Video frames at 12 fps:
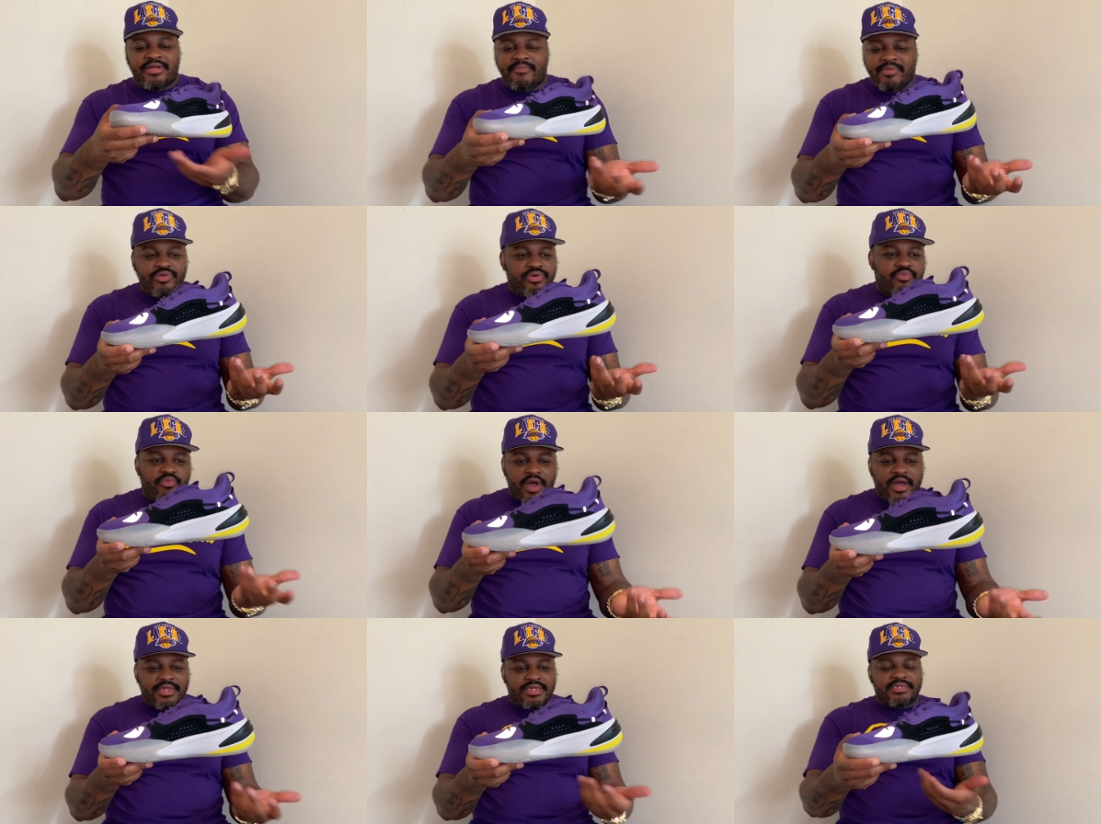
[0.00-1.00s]
I mean, you can
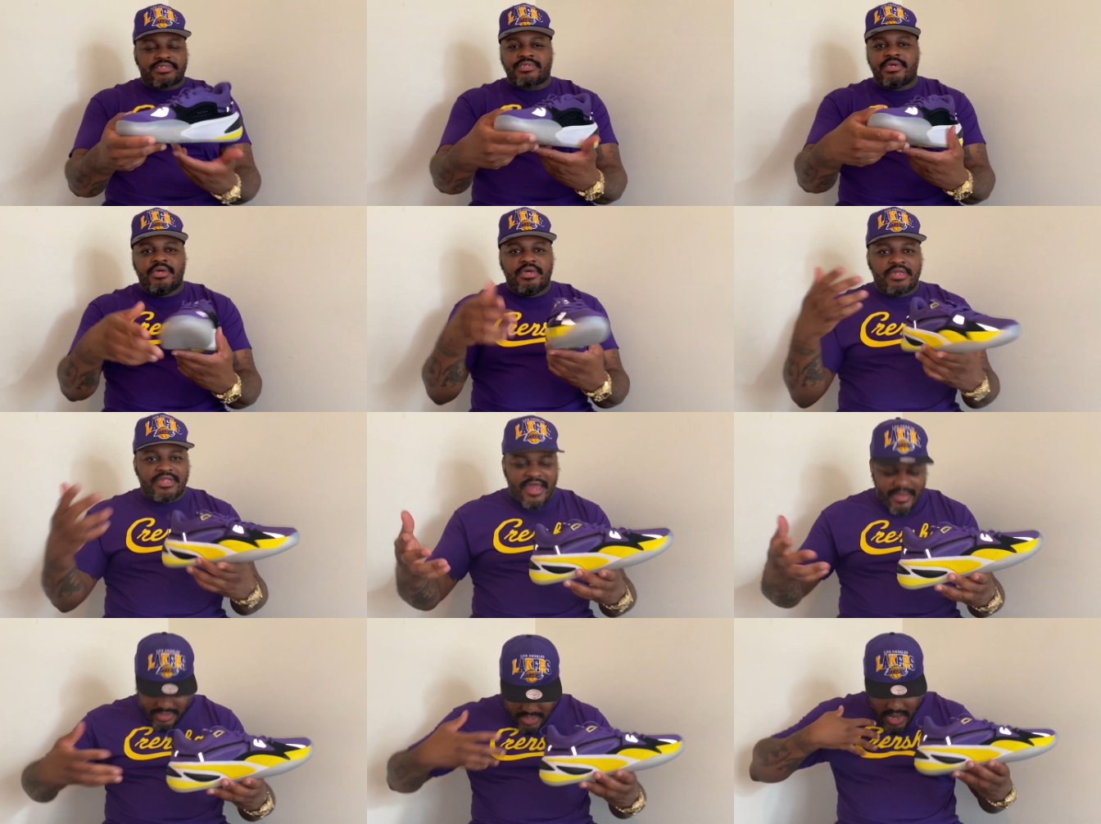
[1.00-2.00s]
rock this
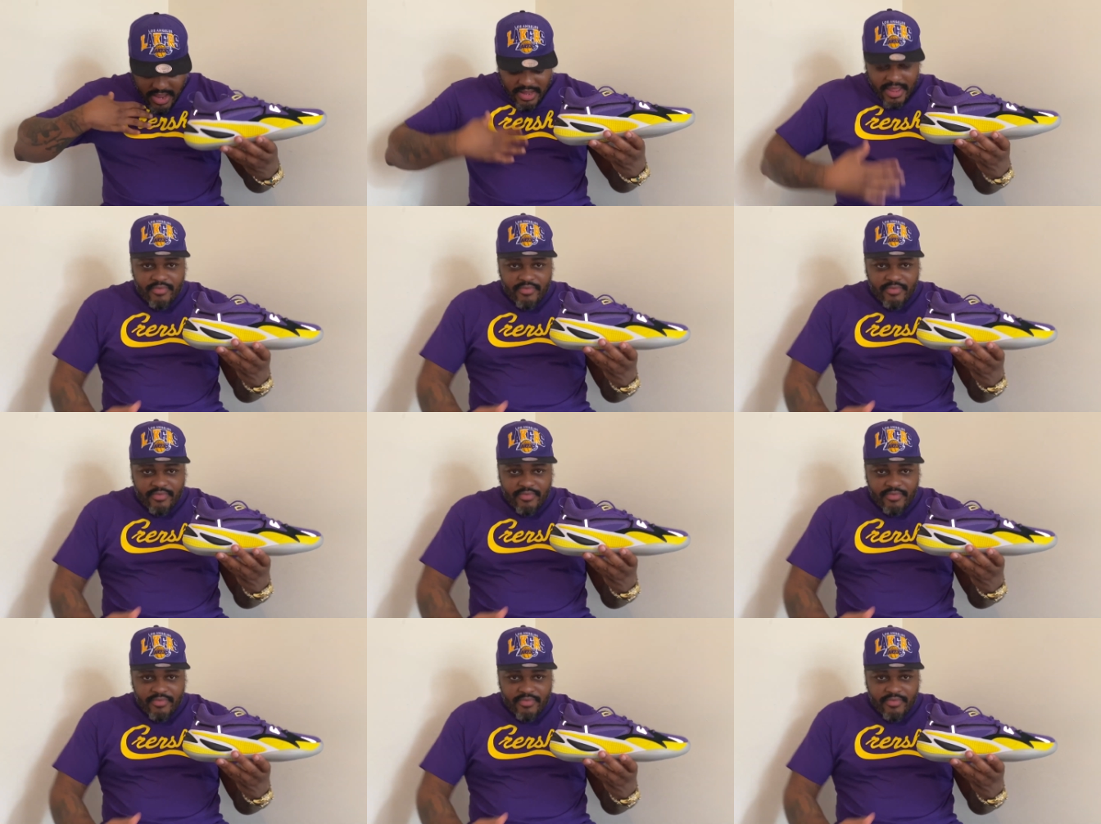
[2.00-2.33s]
lifestyle like